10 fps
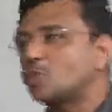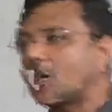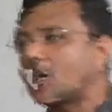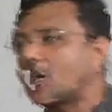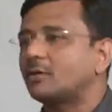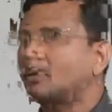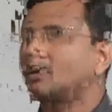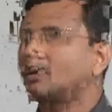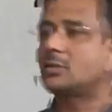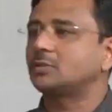you are
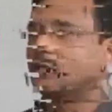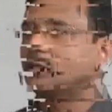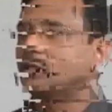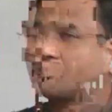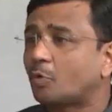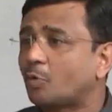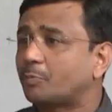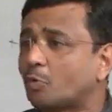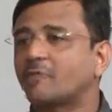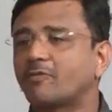
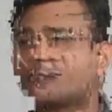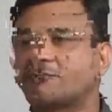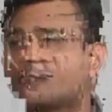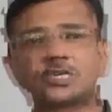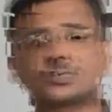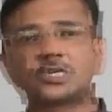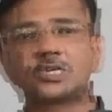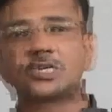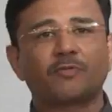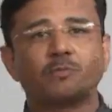providing the valuation
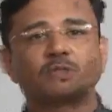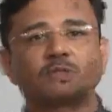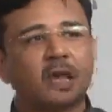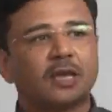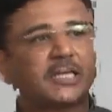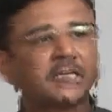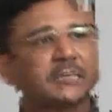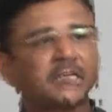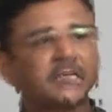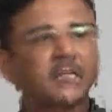starting from saving
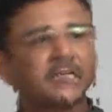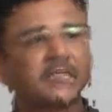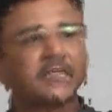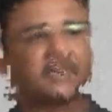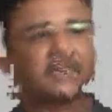expense to